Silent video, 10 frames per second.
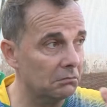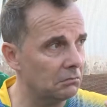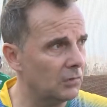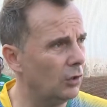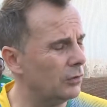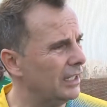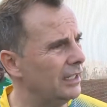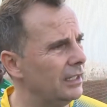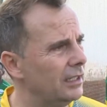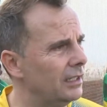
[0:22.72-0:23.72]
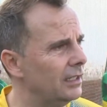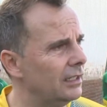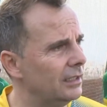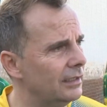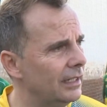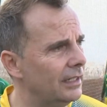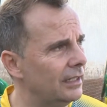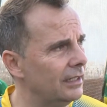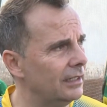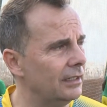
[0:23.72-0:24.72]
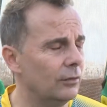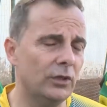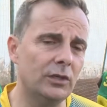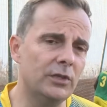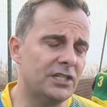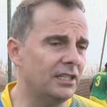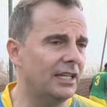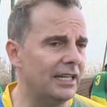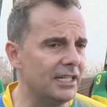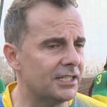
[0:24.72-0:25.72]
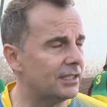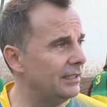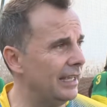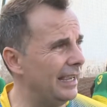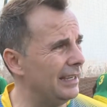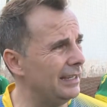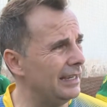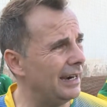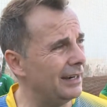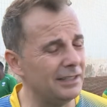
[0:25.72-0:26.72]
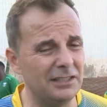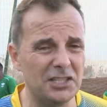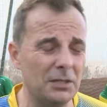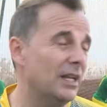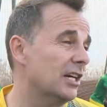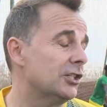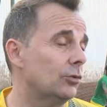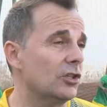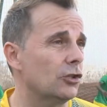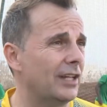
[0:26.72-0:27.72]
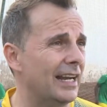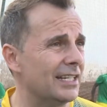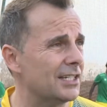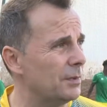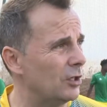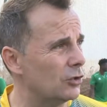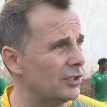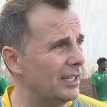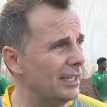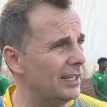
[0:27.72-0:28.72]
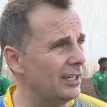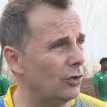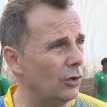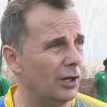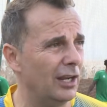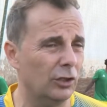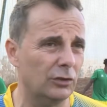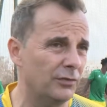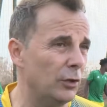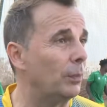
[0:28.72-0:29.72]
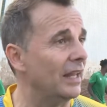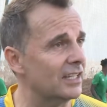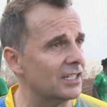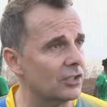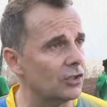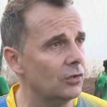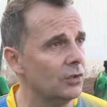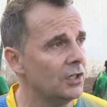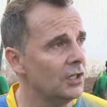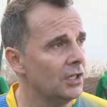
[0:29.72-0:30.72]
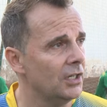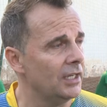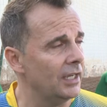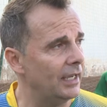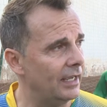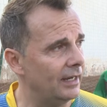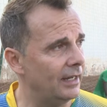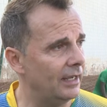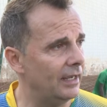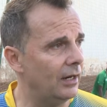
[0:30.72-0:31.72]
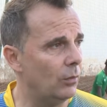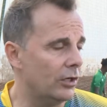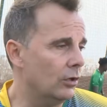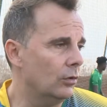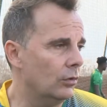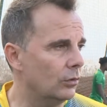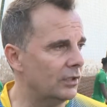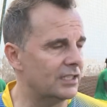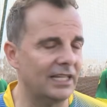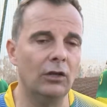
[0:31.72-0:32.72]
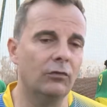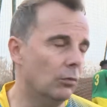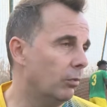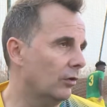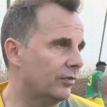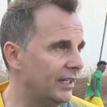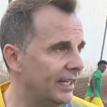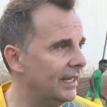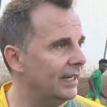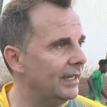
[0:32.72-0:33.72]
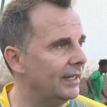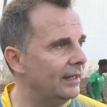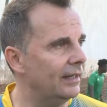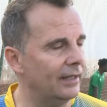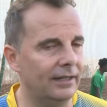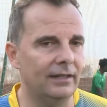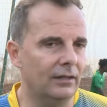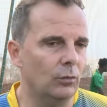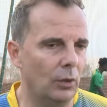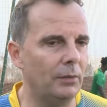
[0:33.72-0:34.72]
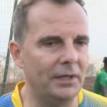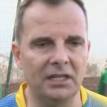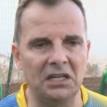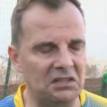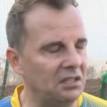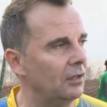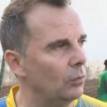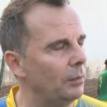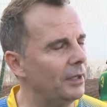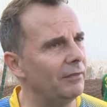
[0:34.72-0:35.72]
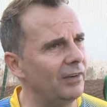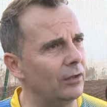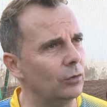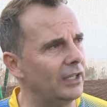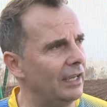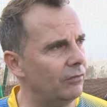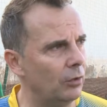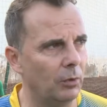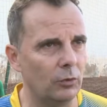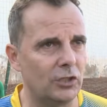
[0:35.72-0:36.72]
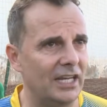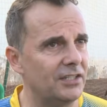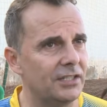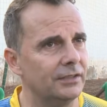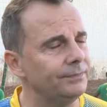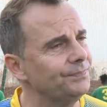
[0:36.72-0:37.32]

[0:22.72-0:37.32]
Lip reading: No, we see the list. They are in similar situation than us, because they call a lot of new players also. And we know the style of football of Guinea, and I think will be a very good game for both sides.